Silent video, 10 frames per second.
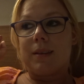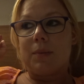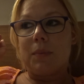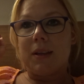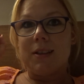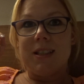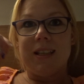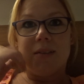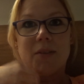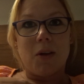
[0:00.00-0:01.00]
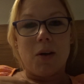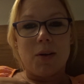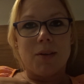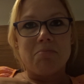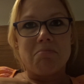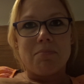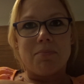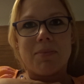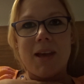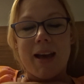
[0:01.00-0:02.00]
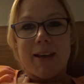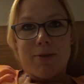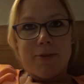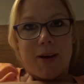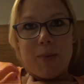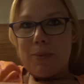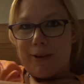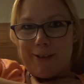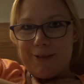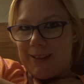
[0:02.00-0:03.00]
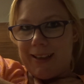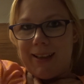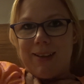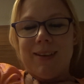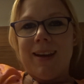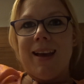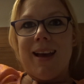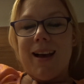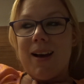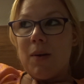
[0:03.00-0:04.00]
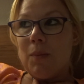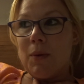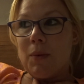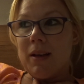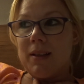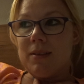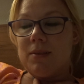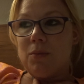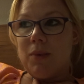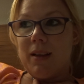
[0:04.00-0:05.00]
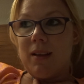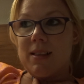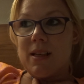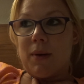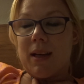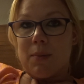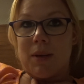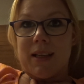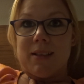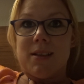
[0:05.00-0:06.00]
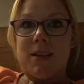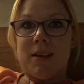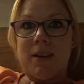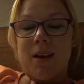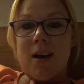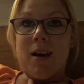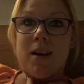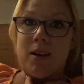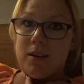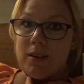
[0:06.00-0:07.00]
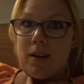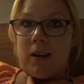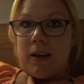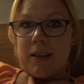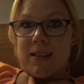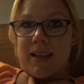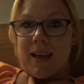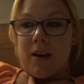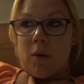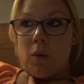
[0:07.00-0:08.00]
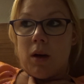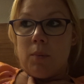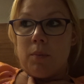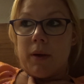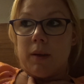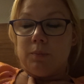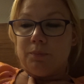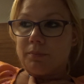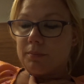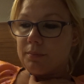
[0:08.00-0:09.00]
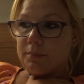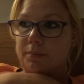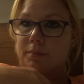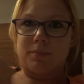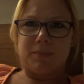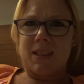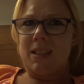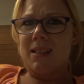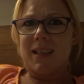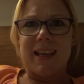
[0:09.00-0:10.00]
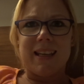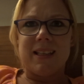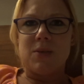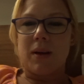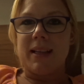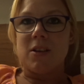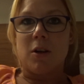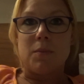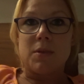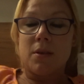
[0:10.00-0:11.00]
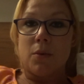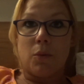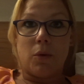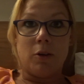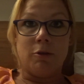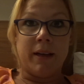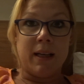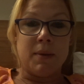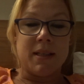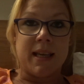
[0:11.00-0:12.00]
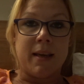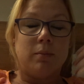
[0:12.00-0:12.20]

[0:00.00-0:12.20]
because she never got a cake for her birthday. Um, we were, we, like I say, we had planned earlier to get her one, but just the Gideon's wait times were really busy.